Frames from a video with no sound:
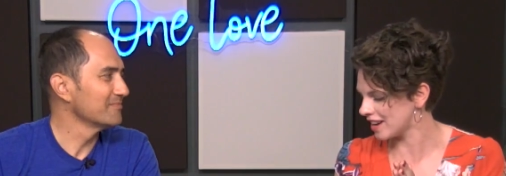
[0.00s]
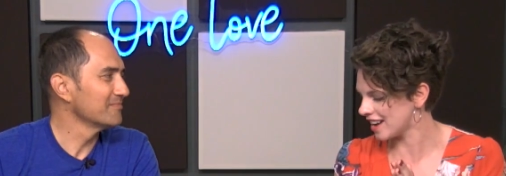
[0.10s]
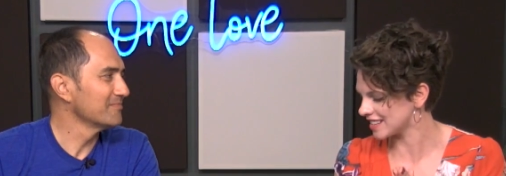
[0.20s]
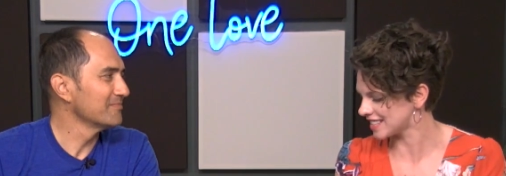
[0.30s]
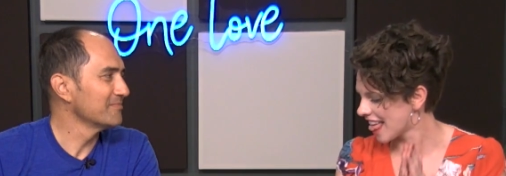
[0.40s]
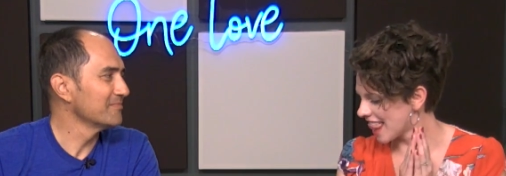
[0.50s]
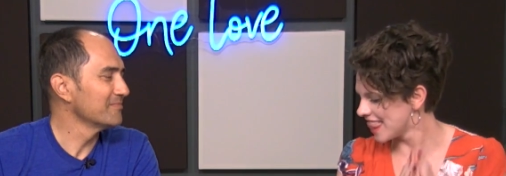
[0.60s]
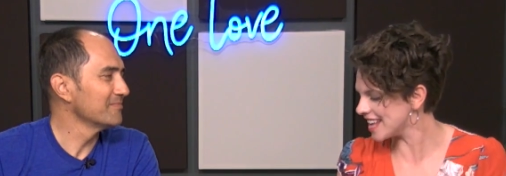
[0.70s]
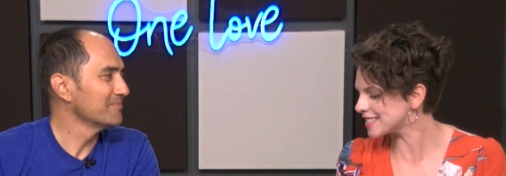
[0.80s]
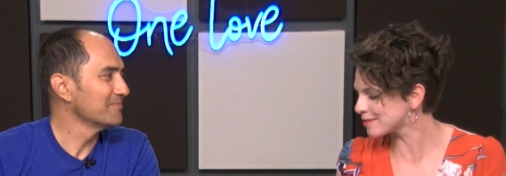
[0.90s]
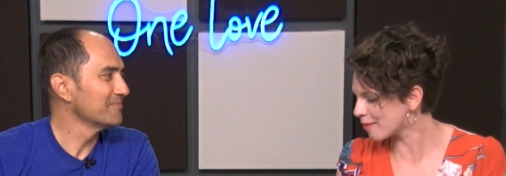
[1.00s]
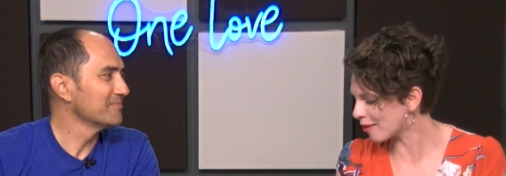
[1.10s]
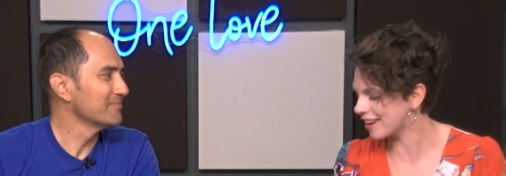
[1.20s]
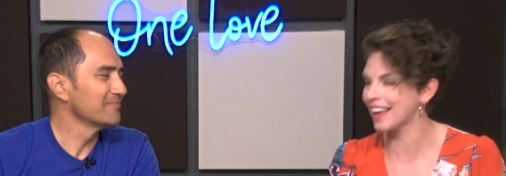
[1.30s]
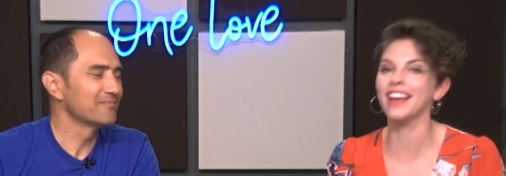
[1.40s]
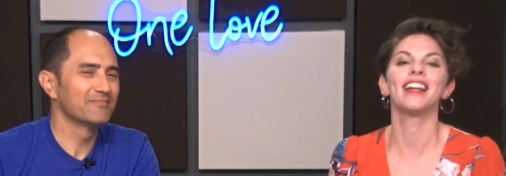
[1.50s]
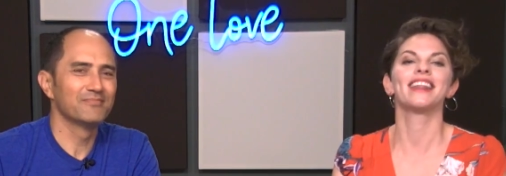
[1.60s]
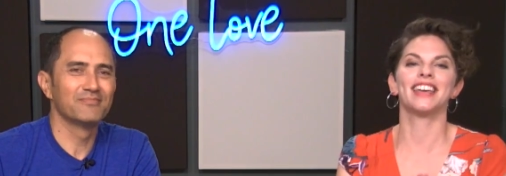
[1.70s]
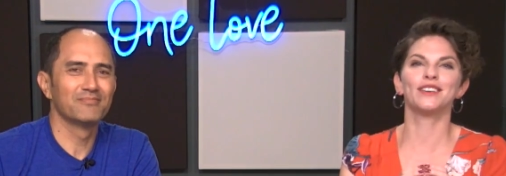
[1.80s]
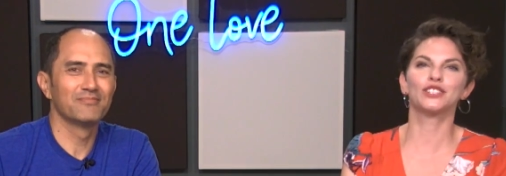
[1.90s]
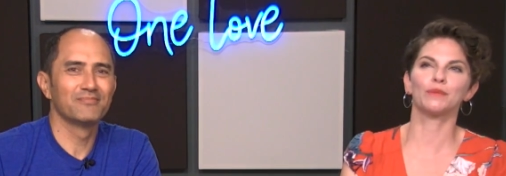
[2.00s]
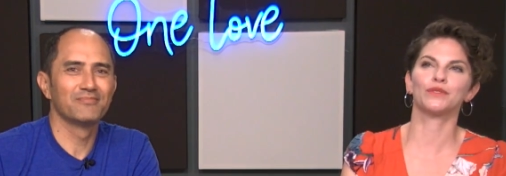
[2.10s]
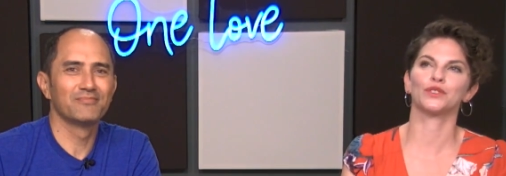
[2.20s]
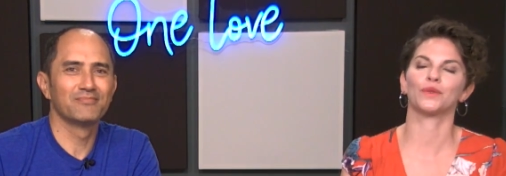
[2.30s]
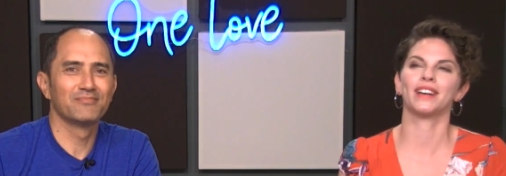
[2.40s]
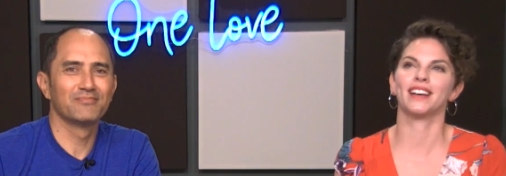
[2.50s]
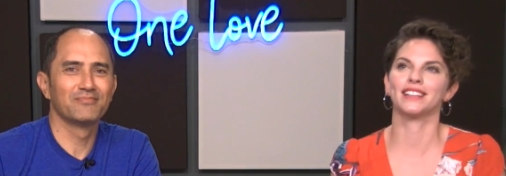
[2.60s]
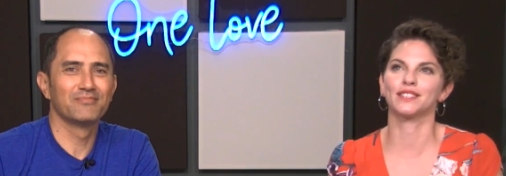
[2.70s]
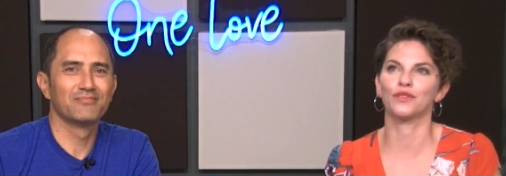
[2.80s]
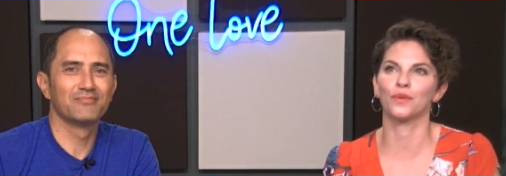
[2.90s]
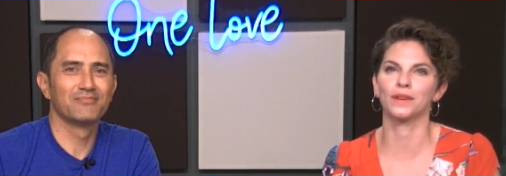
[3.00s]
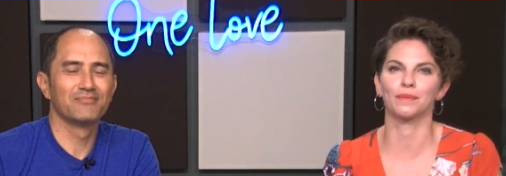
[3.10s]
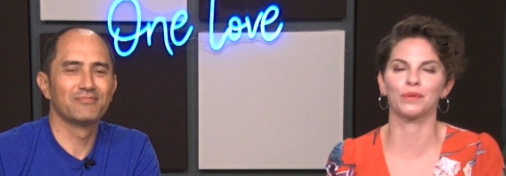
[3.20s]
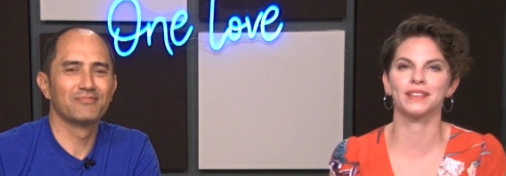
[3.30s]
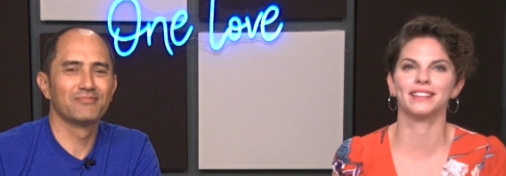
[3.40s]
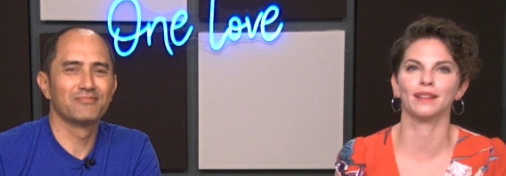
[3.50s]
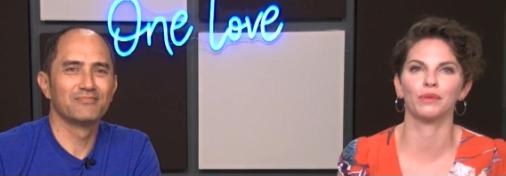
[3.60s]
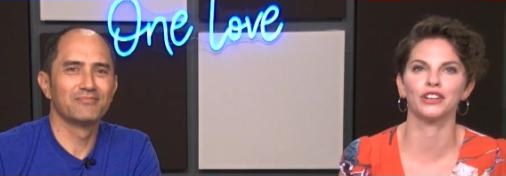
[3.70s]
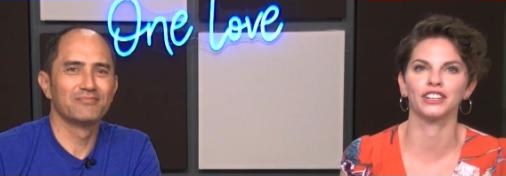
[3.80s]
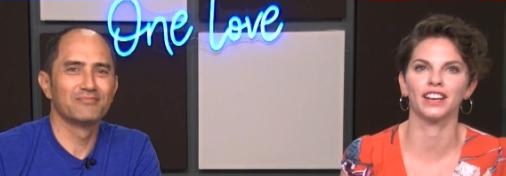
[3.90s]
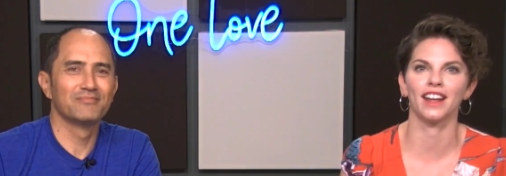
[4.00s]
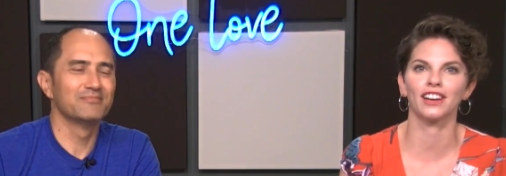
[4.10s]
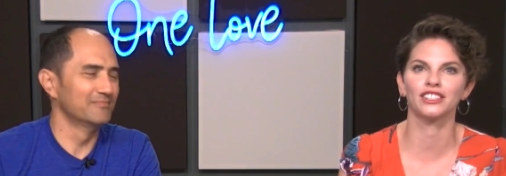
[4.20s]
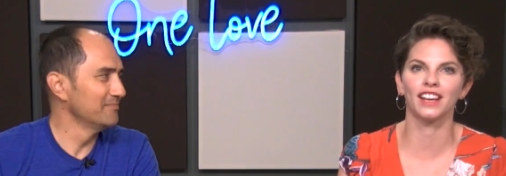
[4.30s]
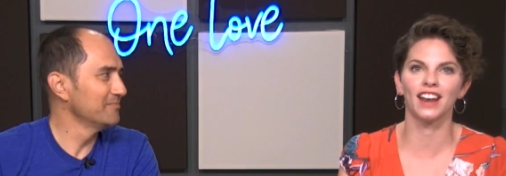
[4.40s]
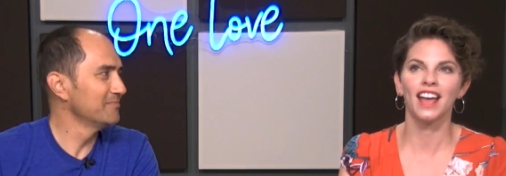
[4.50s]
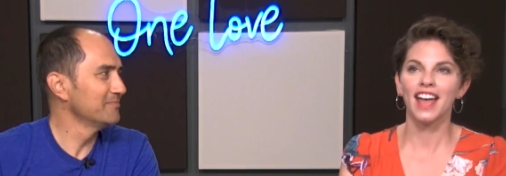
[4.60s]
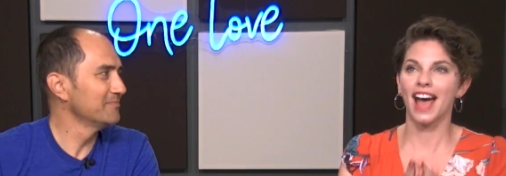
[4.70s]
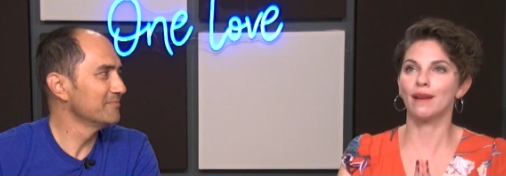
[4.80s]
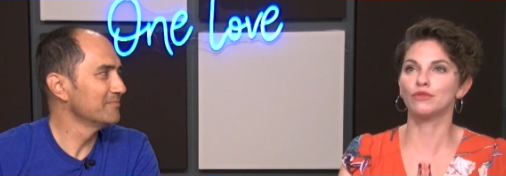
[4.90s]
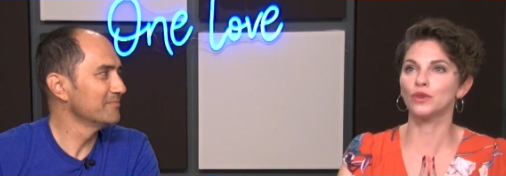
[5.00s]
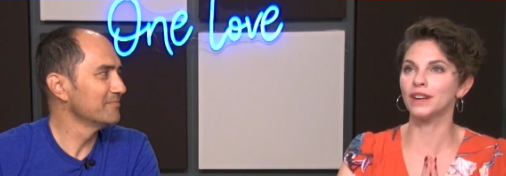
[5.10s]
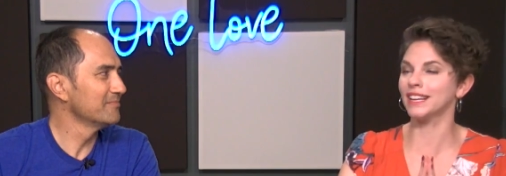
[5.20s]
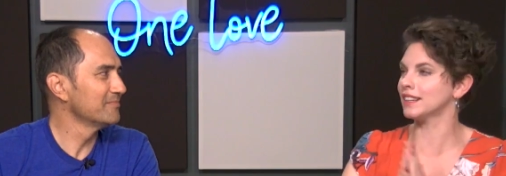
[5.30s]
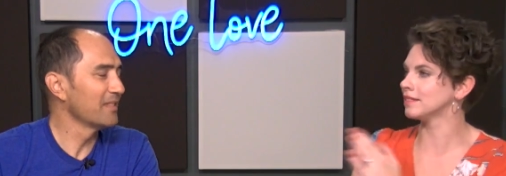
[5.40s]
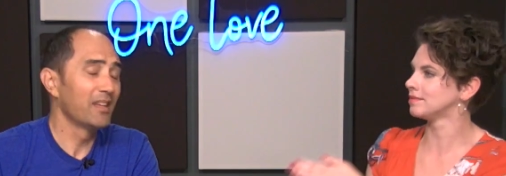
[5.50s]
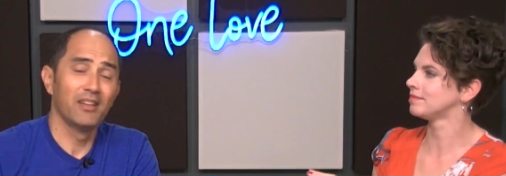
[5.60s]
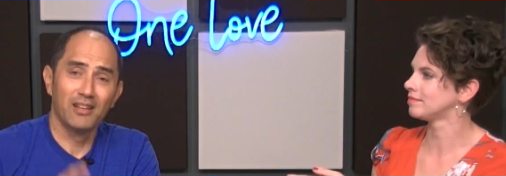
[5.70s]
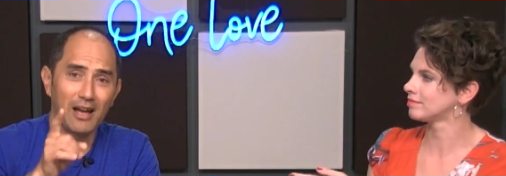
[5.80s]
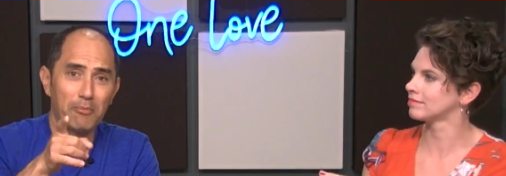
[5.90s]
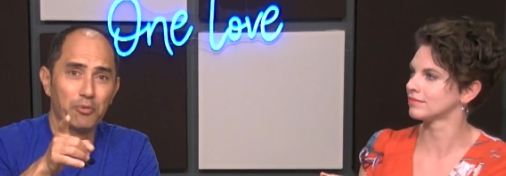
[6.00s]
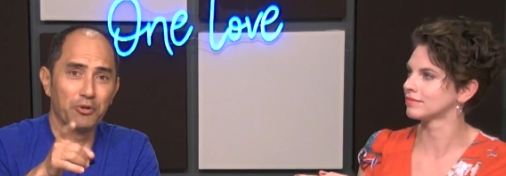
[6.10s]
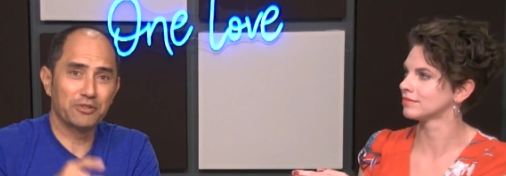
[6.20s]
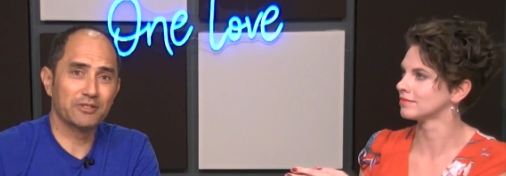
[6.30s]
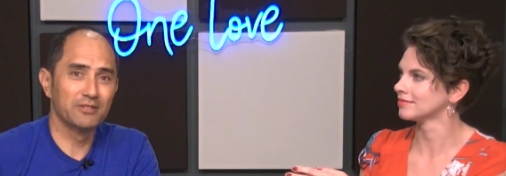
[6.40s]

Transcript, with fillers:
Speaker 1: us this morning. Thank you so much for joining us for the pre celebration connection. Mm -hmm. I'm Jordan.
Speaker 2: I'm Bruce.